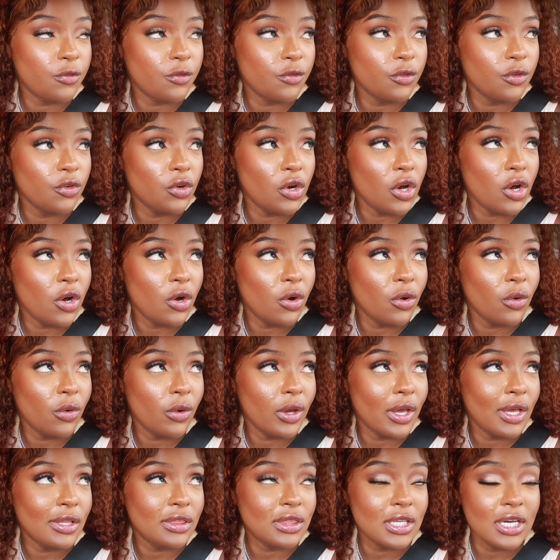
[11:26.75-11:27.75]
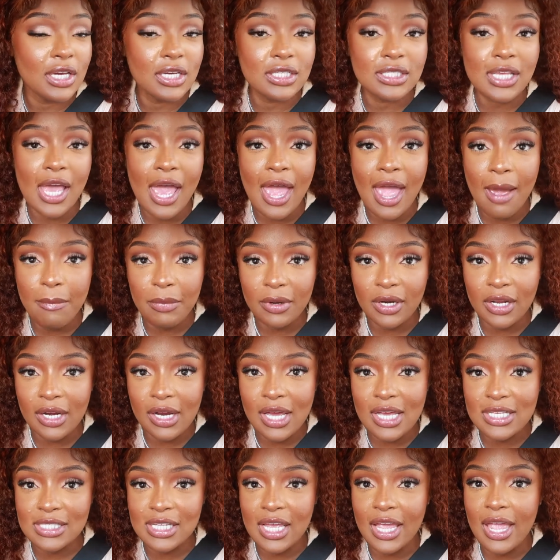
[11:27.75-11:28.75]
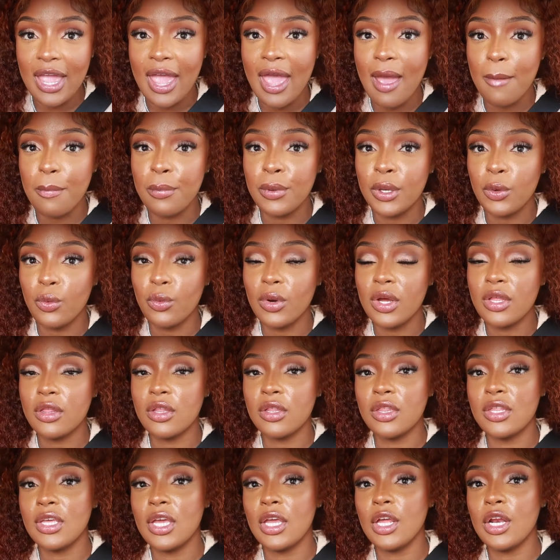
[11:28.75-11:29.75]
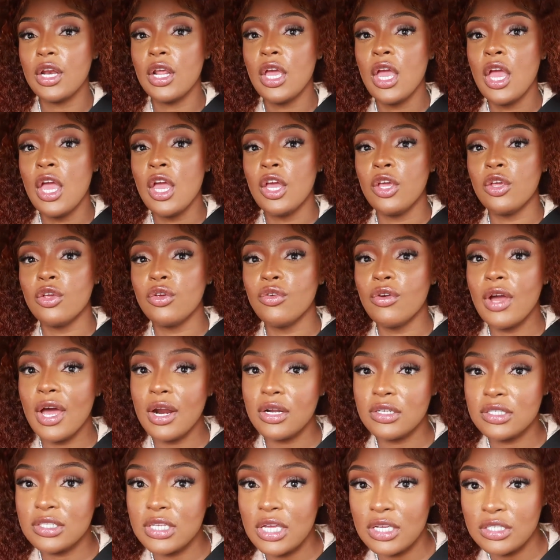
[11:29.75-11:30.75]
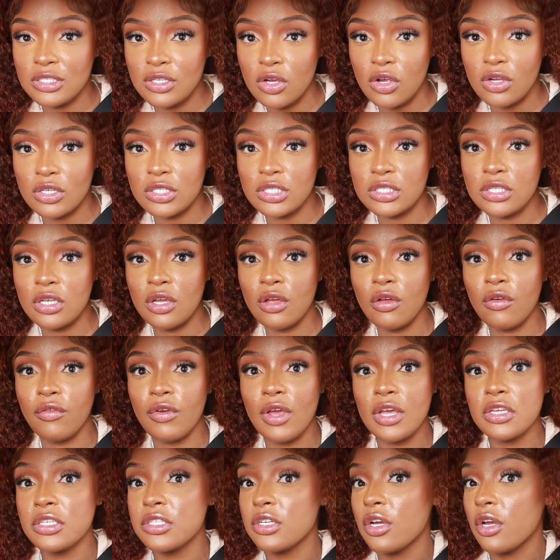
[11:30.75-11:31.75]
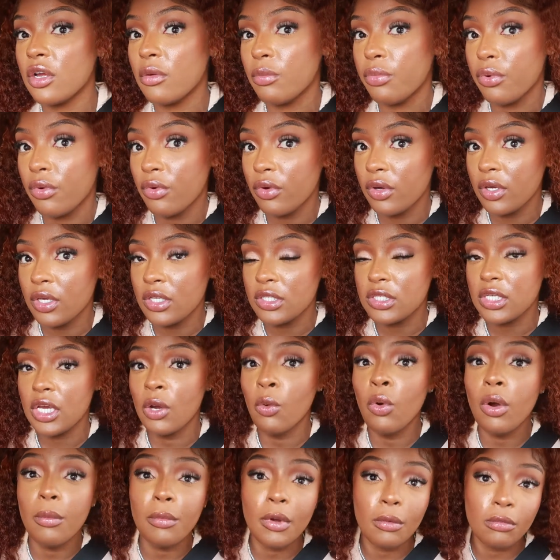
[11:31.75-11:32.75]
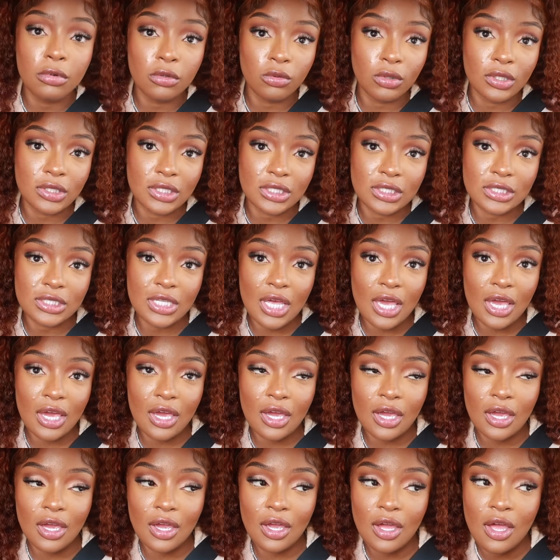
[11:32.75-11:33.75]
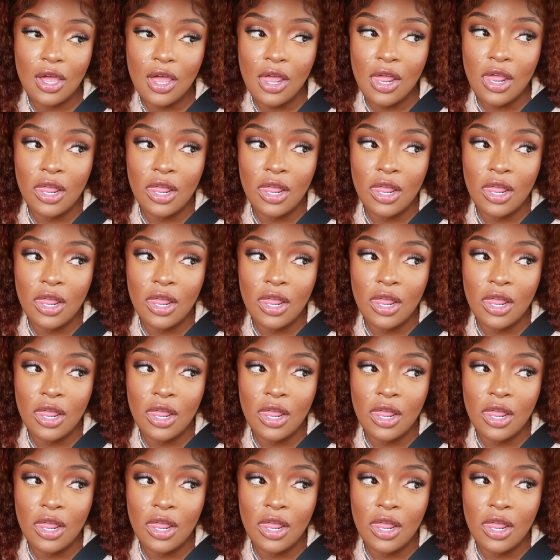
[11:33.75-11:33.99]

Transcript: you know, and things happening as they happen rather than you gotta say certain stuff at certain points and remember what to say.